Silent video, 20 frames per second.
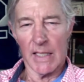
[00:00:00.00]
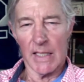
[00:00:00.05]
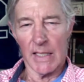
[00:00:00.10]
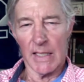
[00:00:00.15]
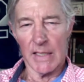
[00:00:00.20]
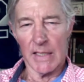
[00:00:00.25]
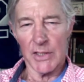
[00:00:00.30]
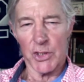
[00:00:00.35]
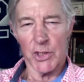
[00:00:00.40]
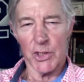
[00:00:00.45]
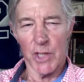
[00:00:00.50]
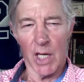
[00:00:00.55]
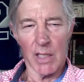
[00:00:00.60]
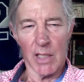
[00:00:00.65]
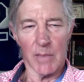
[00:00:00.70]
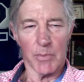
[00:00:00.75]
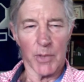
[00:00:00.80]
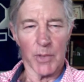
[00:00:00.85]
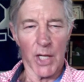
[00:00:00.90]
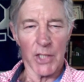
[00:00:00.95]
uh, this
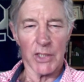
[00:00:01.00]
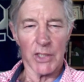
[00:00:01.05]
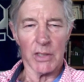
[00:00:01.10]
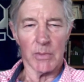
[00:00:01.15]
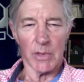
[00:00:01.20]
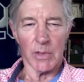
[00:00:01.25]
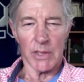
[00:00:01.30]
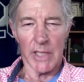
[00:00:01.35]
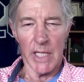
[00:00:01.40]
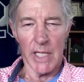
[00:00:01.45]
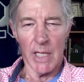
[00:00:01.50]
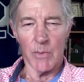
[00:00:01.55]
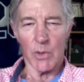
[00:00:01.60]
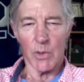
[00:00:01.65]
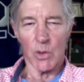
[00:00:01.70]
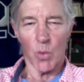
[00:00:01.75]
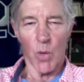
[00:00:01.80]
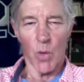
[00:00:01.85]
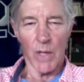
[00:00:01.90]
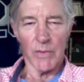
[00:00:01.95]
young impressionable team
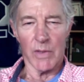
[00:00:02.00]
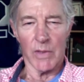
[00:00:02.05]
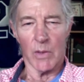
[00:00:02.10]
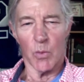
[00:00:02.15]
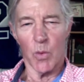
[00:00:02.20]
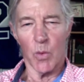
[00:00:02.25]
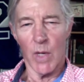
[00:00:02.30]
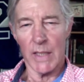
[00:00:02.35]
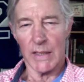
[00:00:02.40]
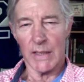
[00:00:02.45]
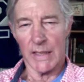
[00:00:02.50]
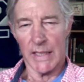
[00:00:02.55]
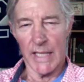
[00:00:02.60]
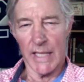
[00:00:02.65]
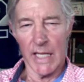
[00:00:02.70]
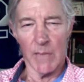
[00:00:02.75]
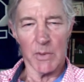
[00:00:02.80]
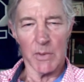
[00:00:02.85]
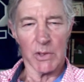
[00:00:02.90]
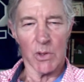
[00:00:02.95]
was wondering what
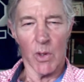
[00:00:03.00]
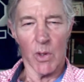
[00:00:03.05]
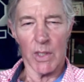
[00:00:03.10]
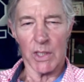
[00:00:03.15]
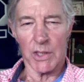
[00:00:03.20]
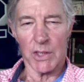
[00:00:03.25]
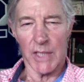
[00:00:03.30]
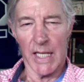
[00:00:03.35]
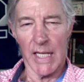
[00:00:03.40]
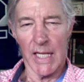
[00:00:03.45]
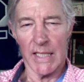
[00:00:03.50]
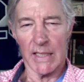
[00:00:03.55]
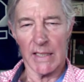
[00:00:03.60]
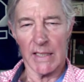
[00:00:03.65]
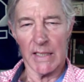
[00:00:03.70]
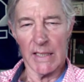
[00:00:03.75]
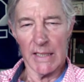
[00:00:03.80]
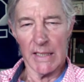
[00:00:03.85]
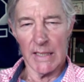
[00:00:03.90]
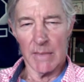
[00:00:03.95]
king was going to say
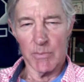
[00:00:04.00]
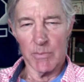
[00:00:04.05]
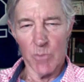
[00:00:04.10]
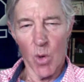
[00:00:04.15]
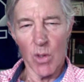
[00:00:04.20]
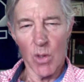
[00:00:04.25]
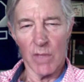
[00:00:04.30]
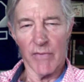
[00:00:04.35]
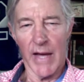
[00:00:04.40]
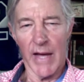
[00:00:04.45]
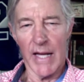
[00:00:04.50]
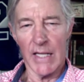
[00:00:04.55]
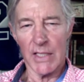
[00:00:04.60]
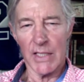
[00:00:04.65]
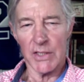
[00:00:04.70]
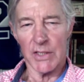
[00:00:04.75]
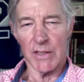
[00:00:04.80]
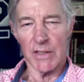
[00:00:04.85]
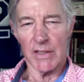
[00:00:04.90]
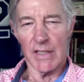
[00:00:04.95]
to motivate
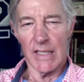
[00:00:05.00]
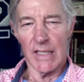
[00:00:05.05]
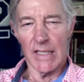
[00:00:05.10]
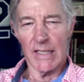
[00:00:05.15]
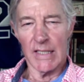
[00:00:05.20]
us and